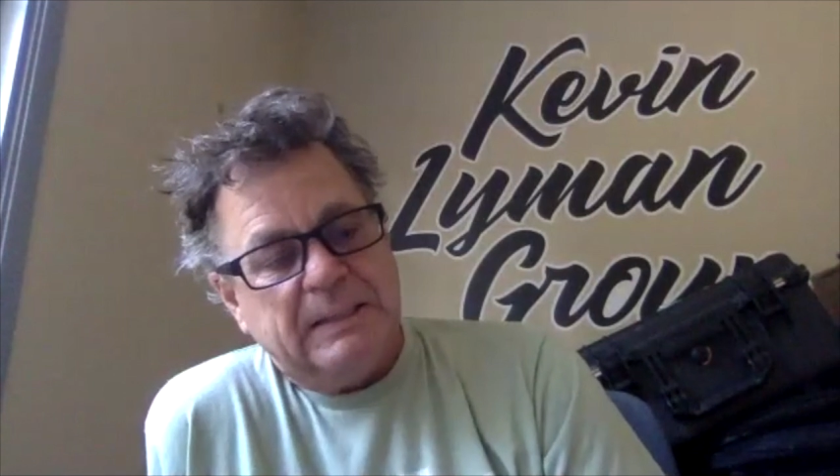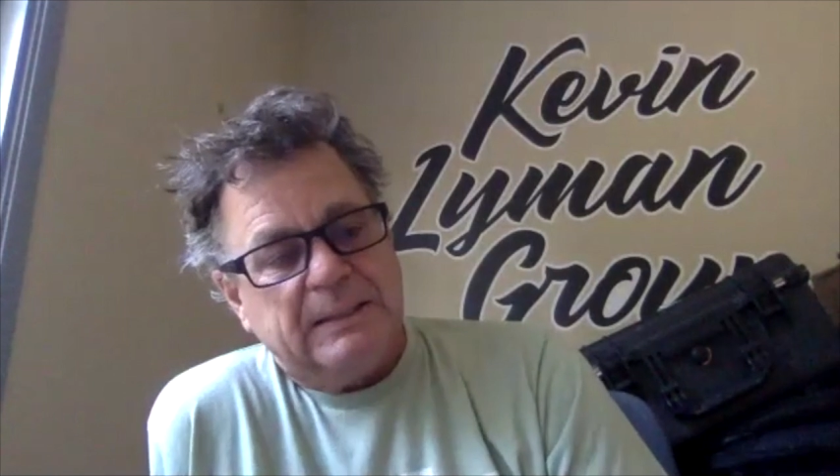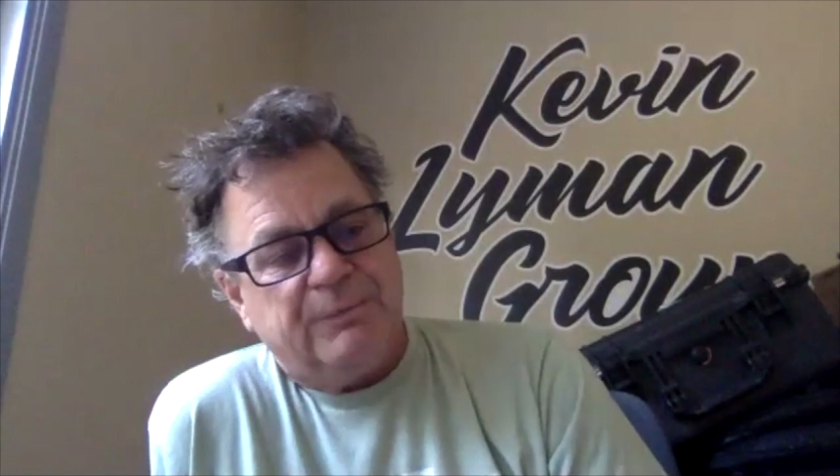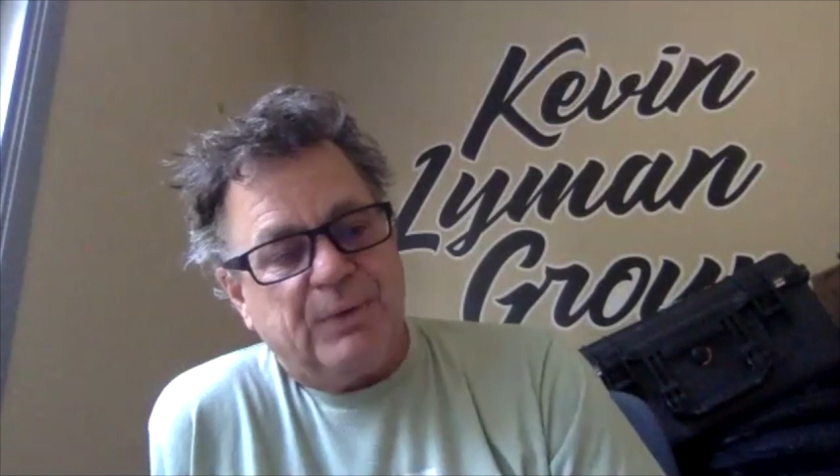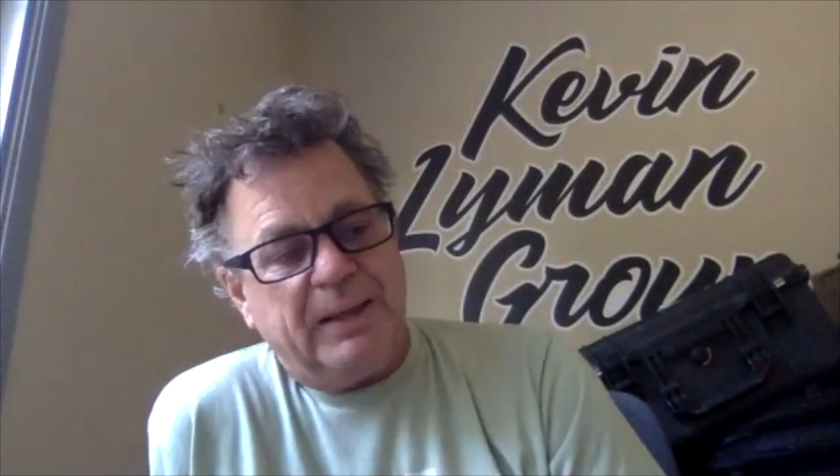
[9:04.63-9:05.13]

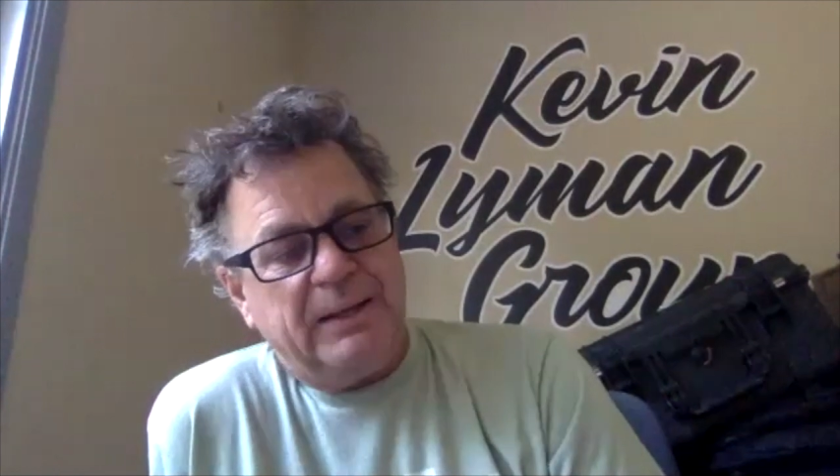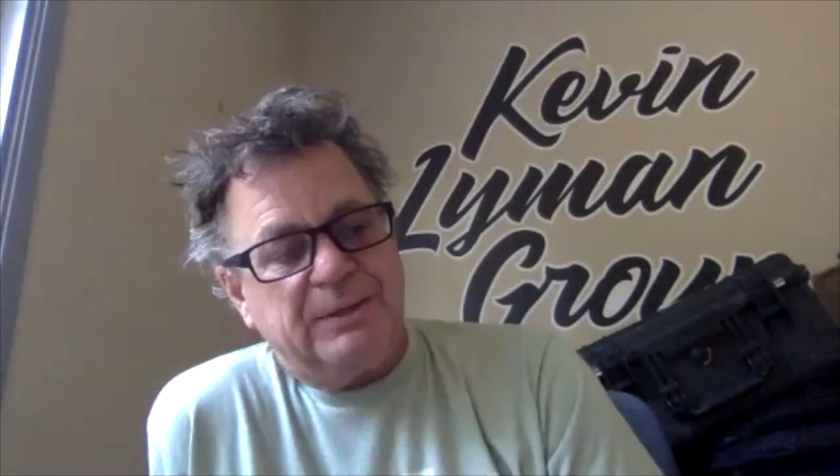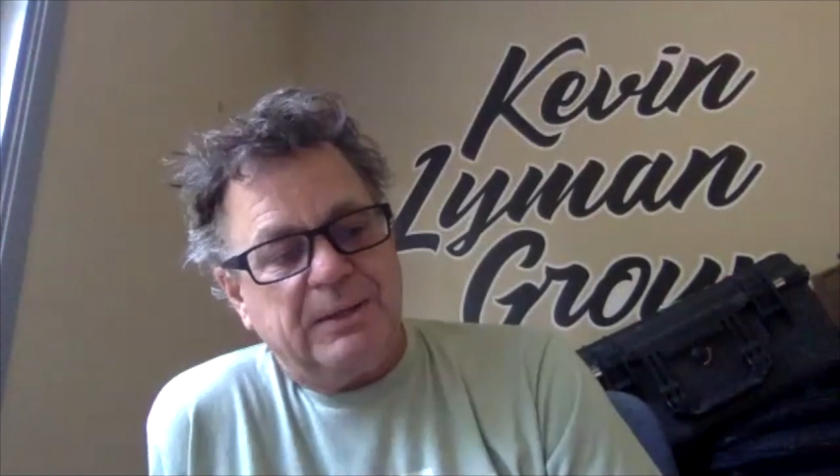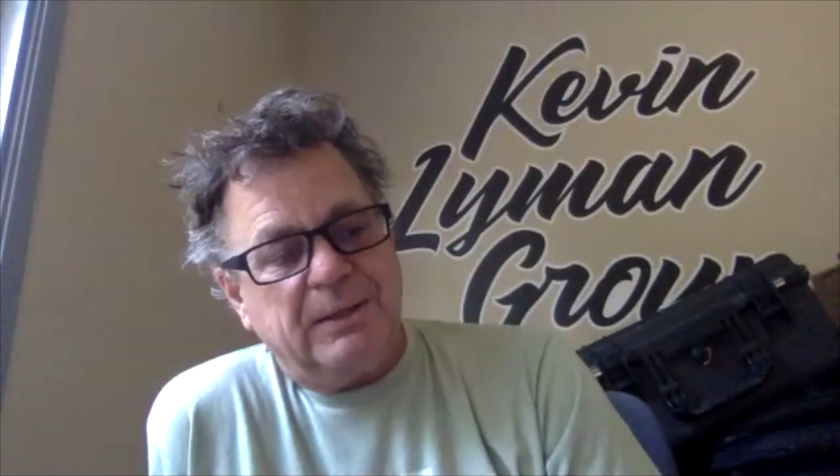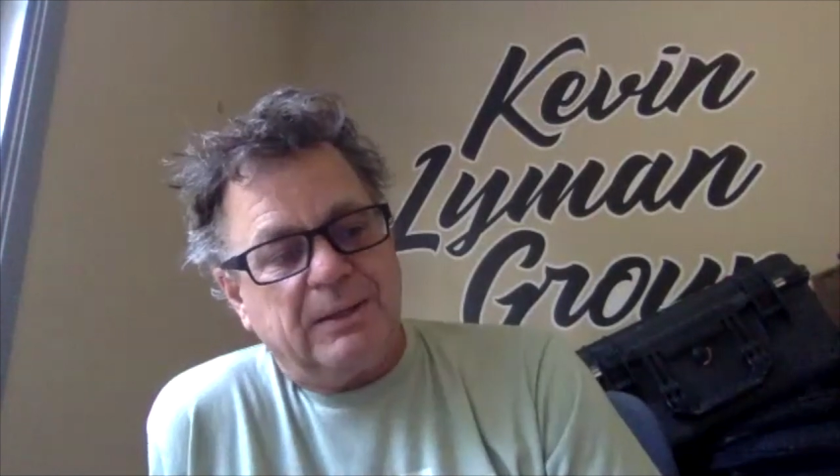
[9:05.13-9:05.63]
if
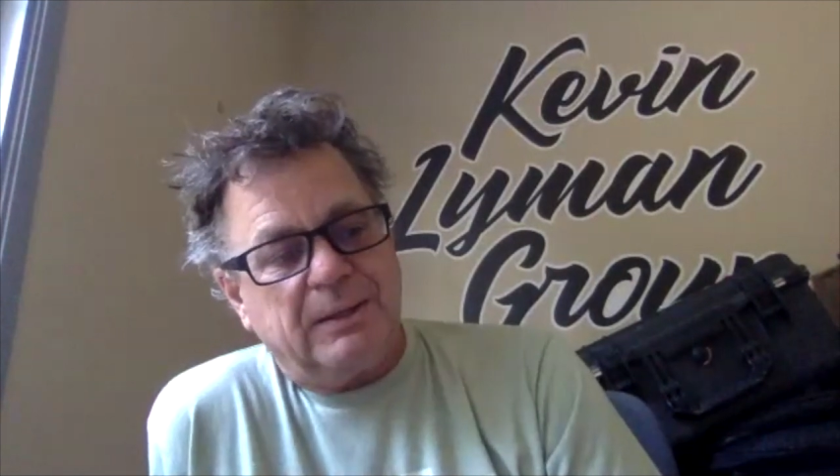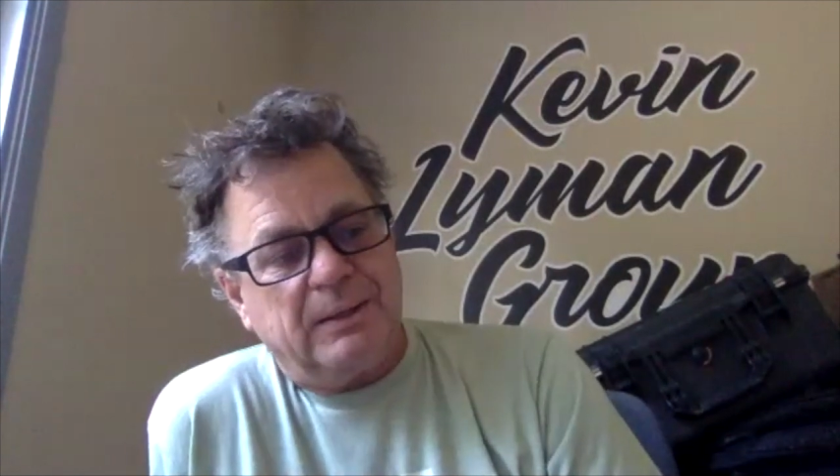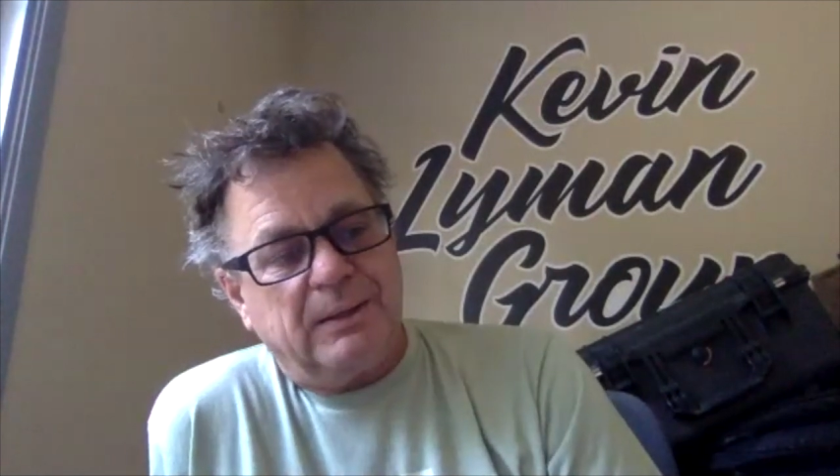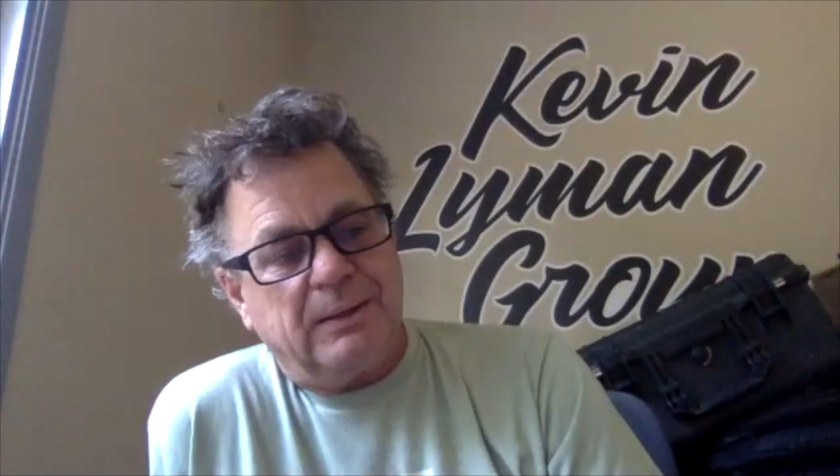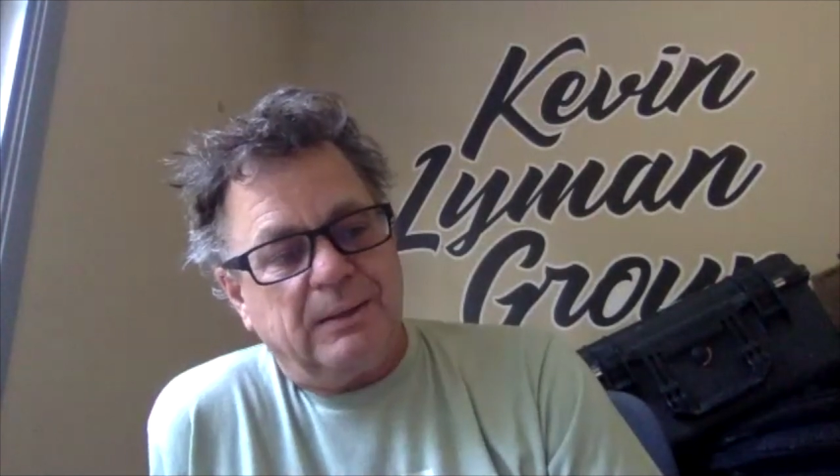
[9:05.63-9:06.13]
anything,
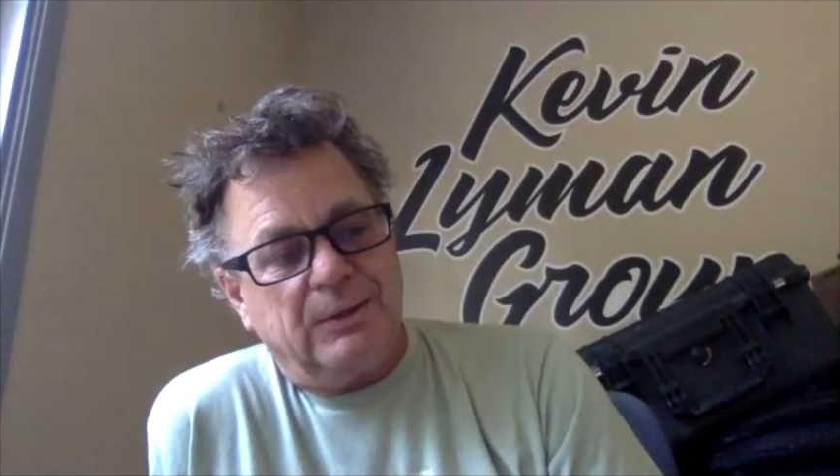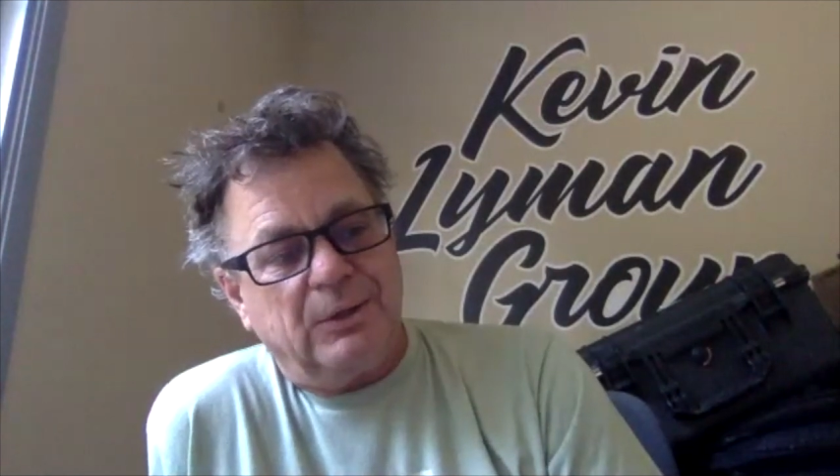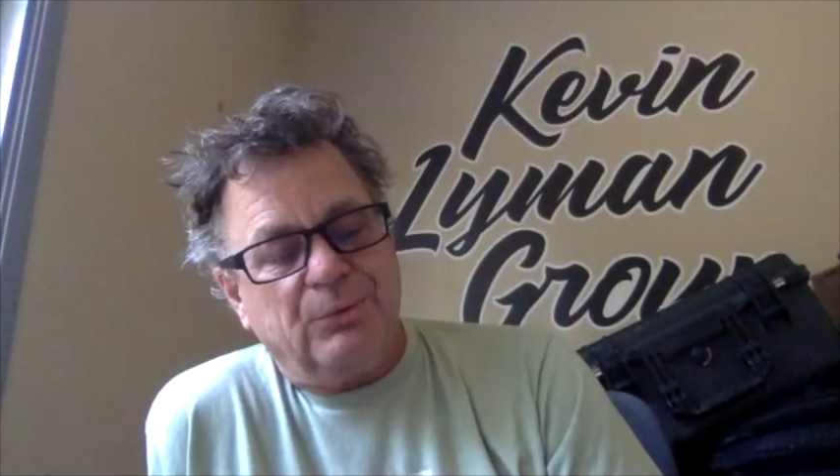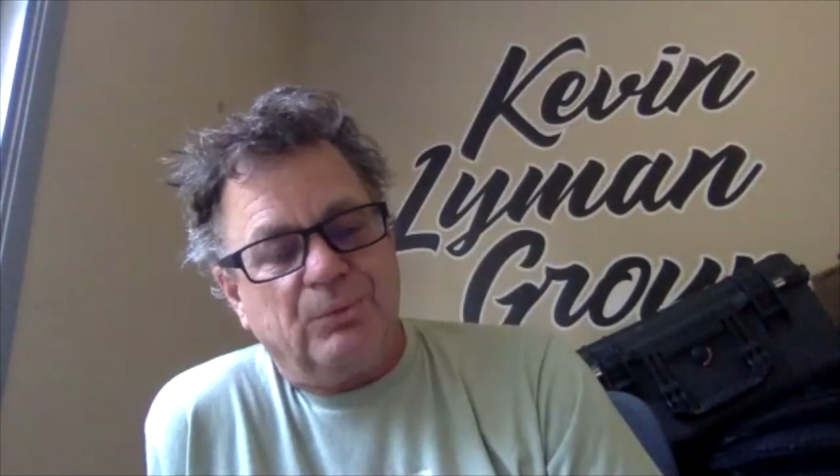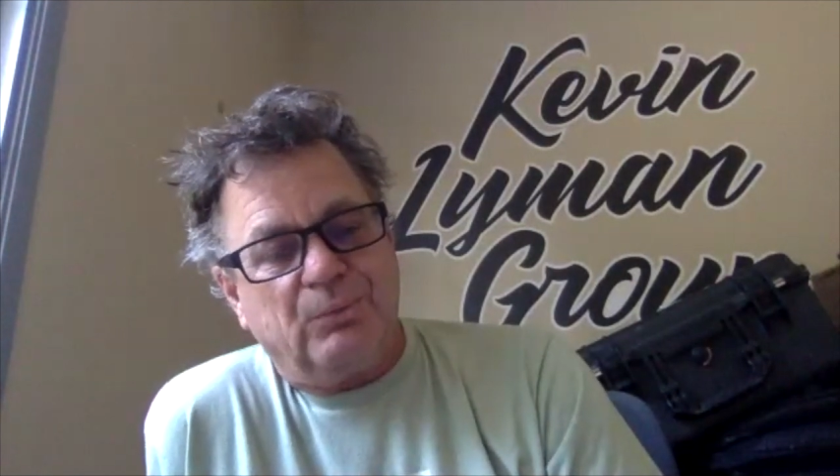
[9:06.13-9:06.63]

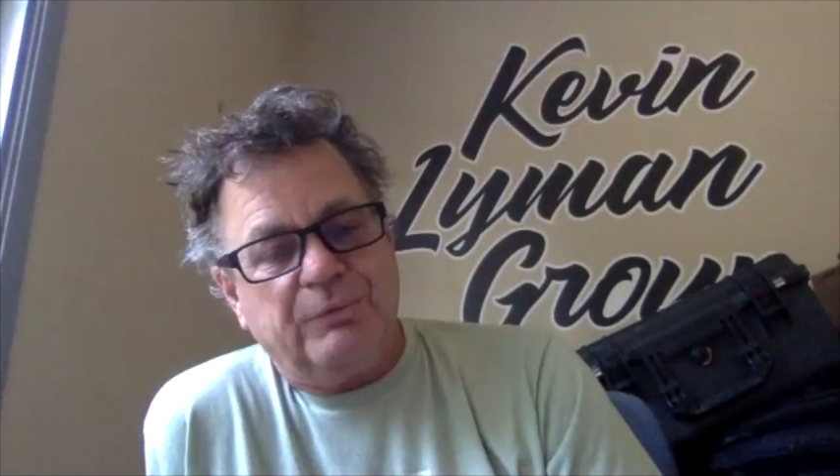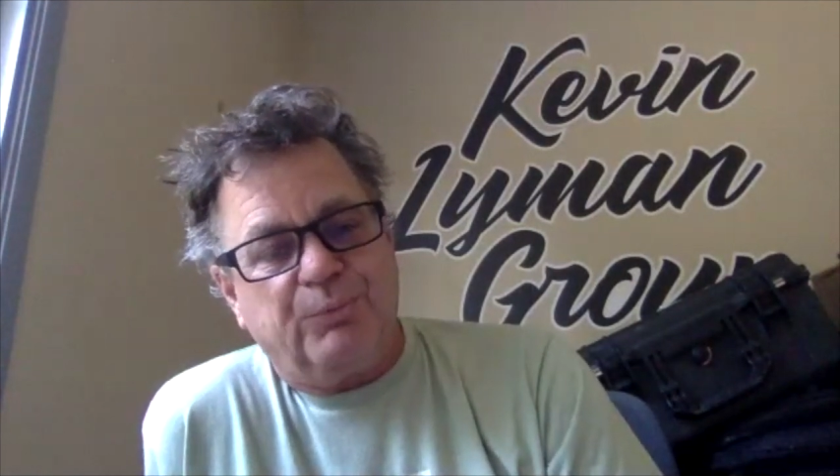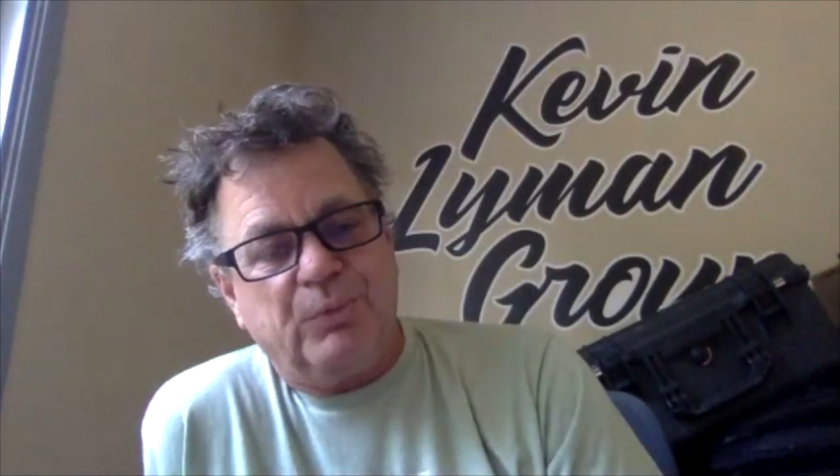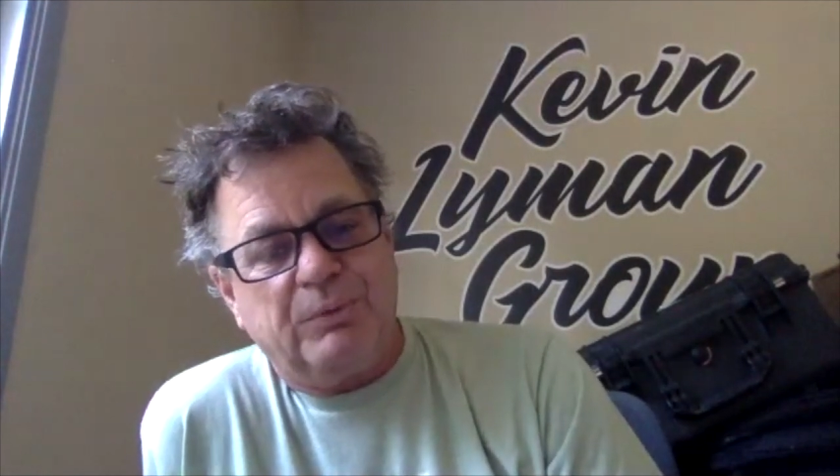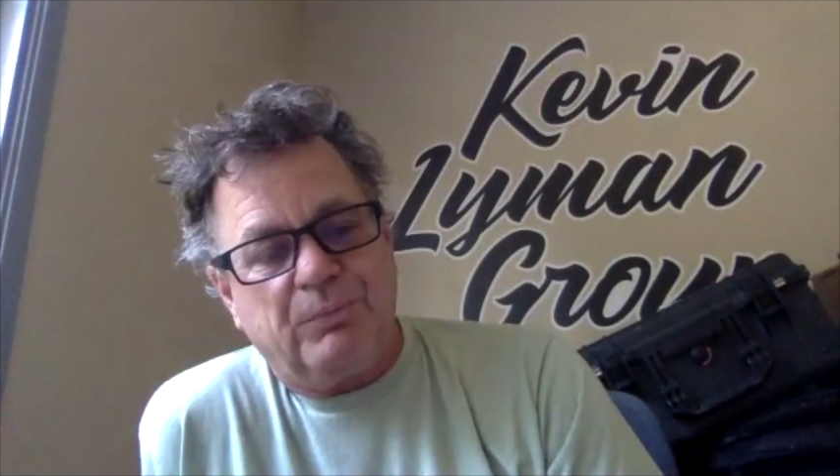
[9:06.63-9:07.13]

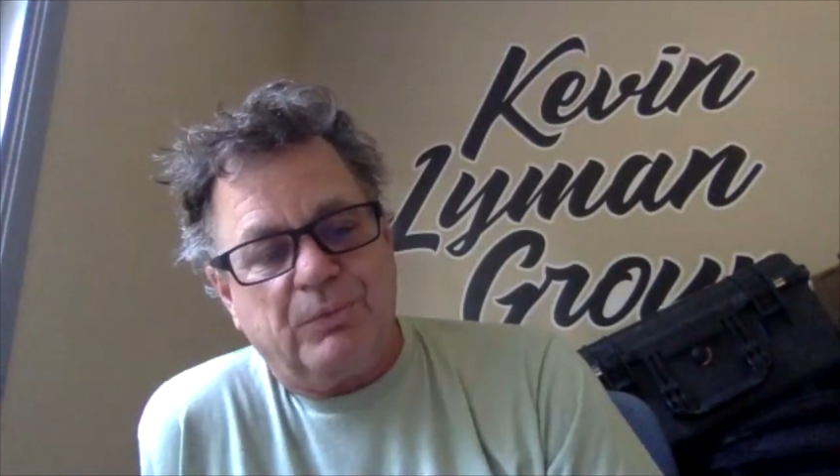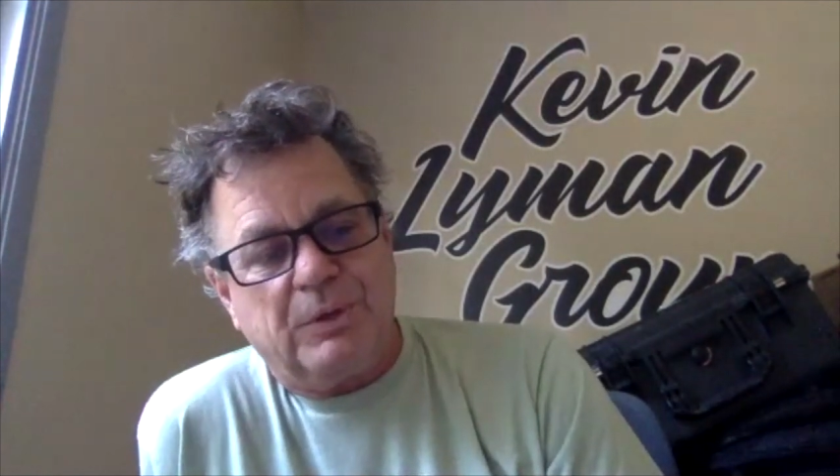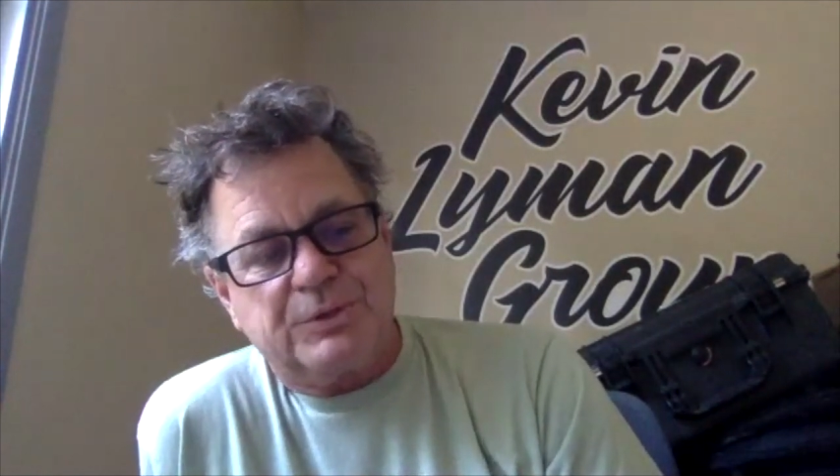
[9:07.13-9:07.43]
the